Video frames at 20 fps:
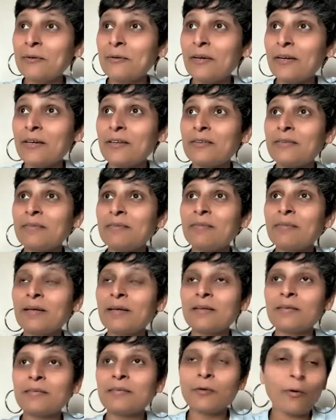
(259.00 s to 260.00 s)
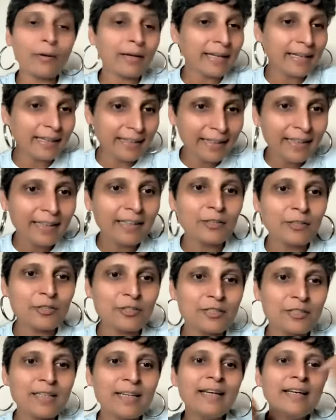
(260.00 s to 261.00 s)
you are talking in
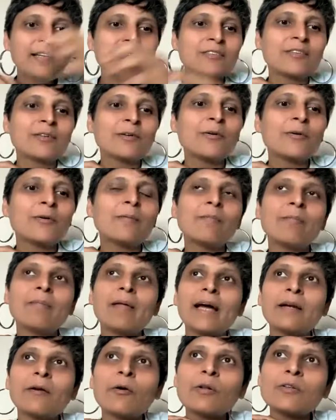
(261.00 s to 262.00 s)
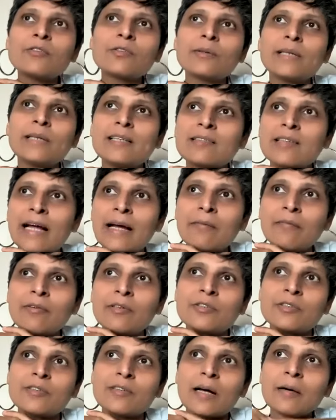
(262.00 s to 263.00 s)
English. So, and also these
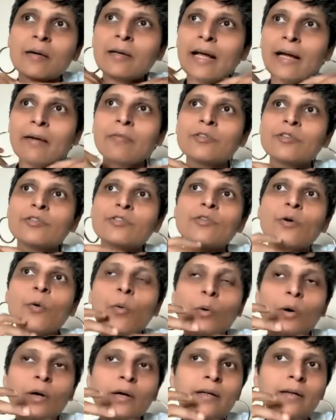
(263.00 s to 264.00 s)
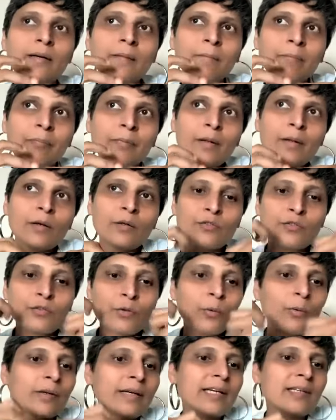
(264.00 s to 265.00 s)
languages, our languages hold
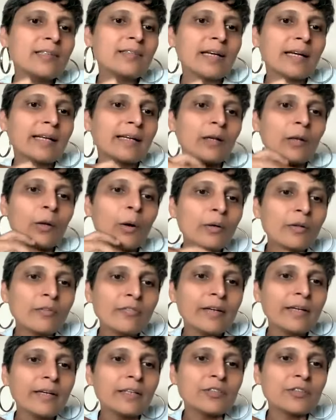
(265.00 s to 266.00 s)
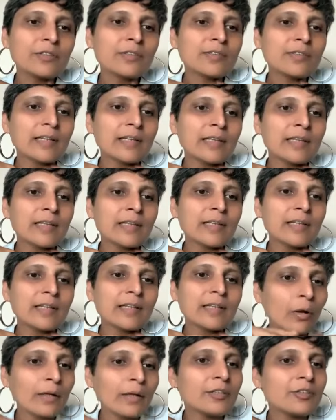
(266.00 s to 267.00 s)
stories and a lot of indigenous lang-
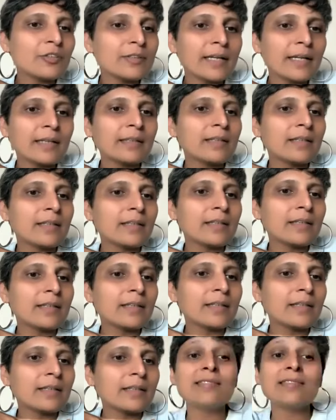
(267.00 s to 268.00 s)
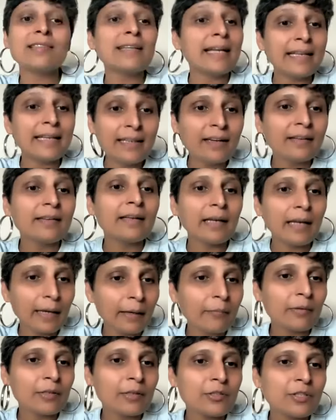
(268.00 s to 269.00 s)
knowledge that does not exist in any other
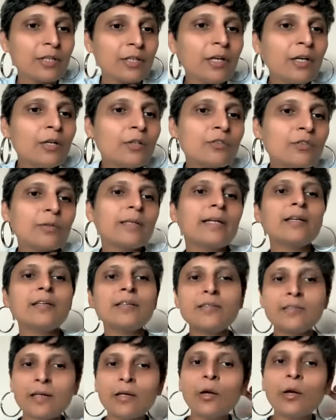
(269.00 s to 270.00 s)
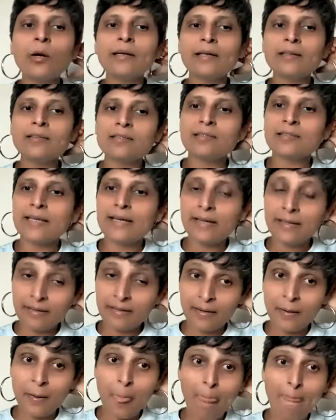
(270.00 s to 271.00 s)
language. So there is a lot at
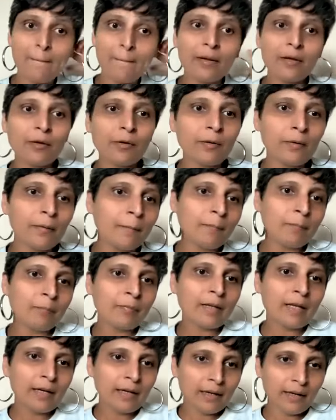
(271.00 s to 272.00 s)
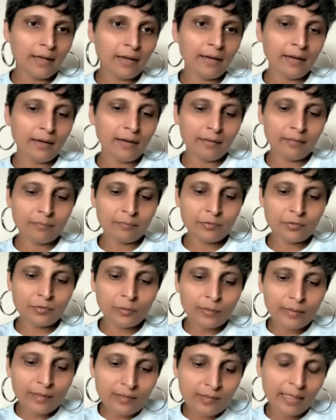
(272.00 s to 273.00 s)
stake, you know. Uh,
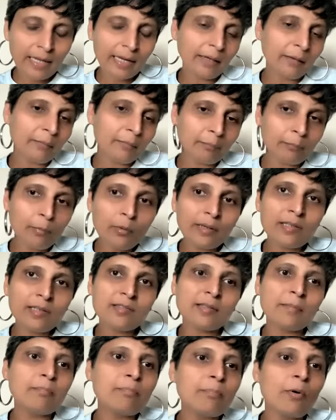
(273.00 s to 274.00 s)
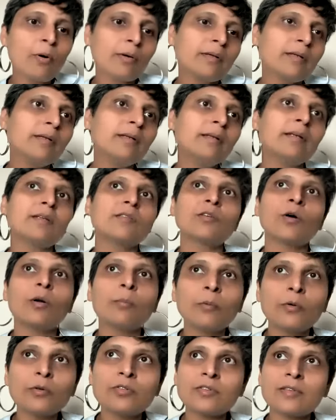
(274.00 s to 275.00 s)
so this lang- book is important. It's
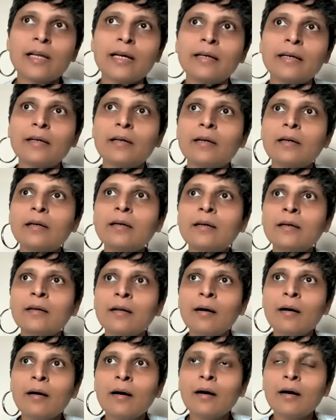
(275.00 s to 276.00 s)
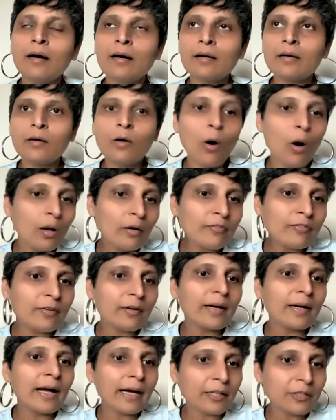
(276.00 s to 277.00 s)
almost like a, a call
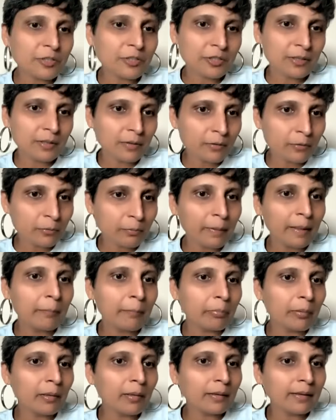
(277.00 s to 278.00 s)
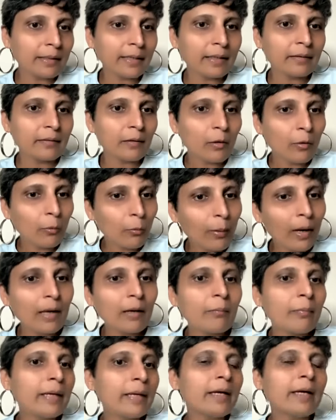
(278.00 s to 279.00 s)
for action to people that
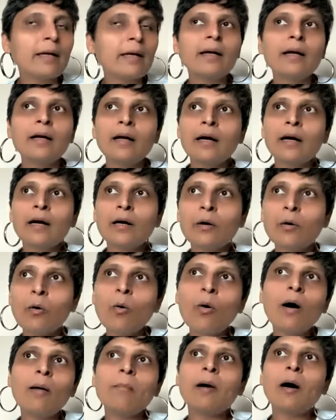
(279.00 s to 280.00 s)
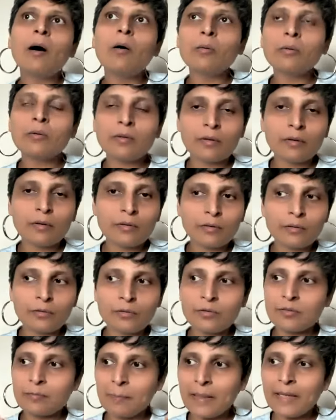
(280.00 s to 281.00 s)
while we go about
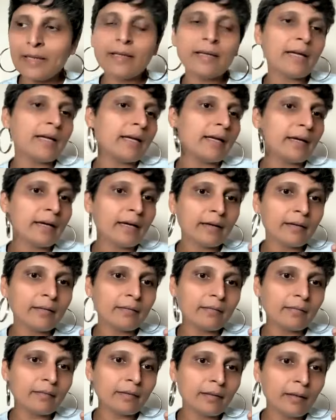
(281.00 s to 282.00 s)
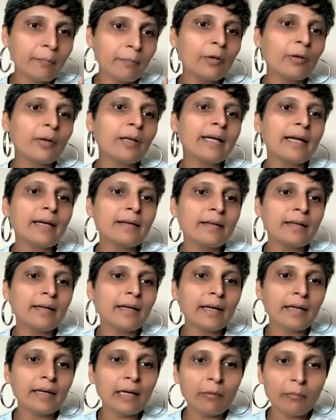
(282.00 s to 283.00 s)
speaking and
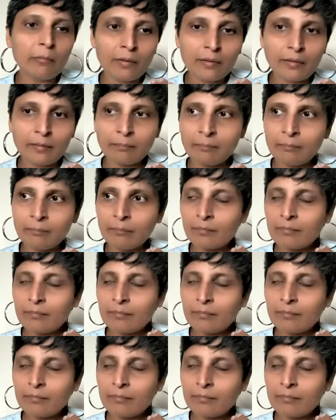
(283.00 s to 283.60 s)
communicating in our